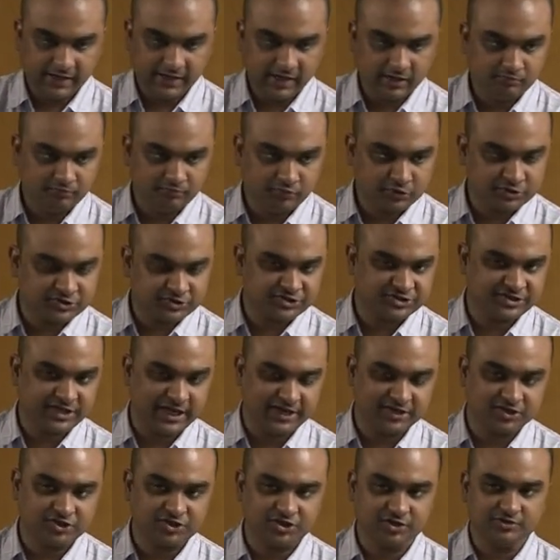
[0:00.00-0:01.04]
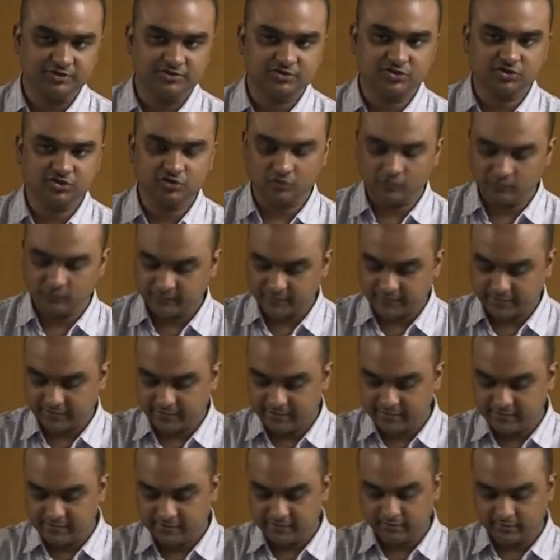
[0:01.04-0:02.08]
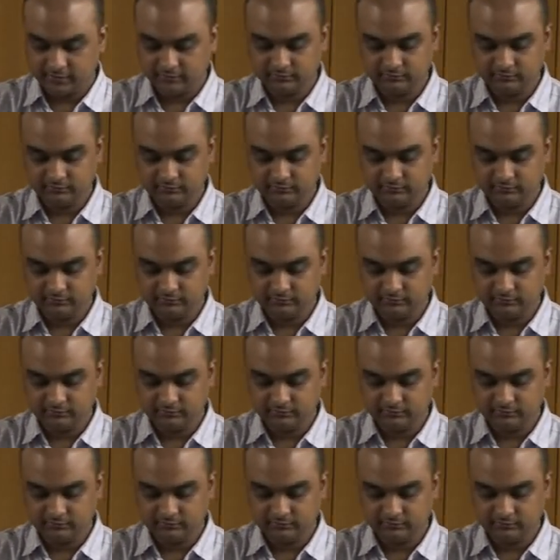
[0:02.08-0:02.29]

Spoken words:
puts sanctions over India